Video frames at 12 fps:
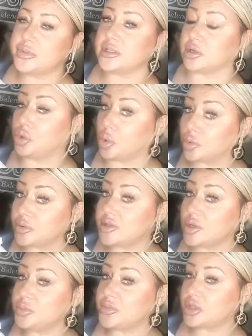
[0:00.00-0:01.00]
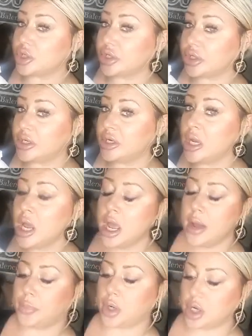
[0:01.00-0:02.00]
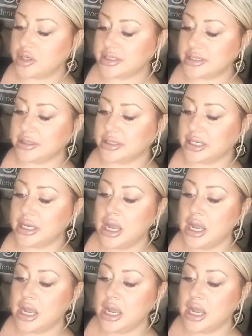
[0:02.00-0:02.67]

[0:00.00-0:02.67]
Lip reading: gold soaps are good. Personally,